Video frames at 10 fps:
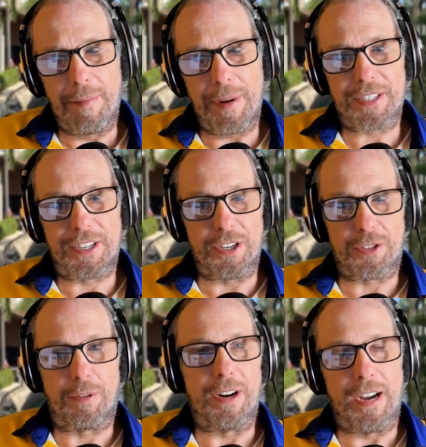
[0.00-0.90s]
basically just
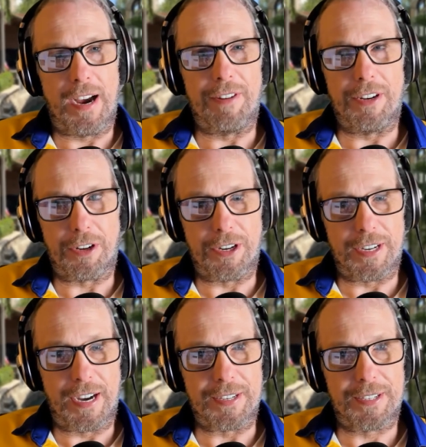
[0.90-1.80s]
want to have it looking
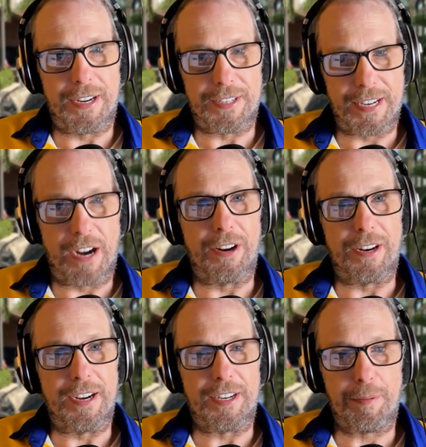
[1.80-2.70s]
nice and sounding
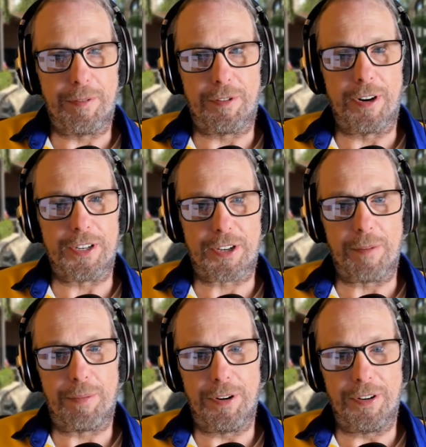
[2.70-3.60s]
nice before I
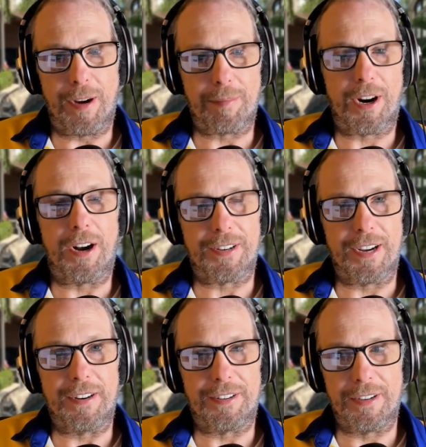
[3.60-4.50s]
start putting up
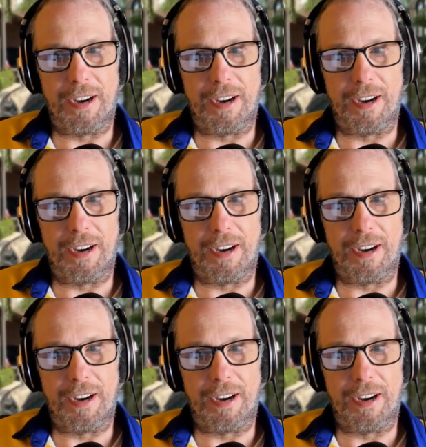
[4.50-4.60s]
content,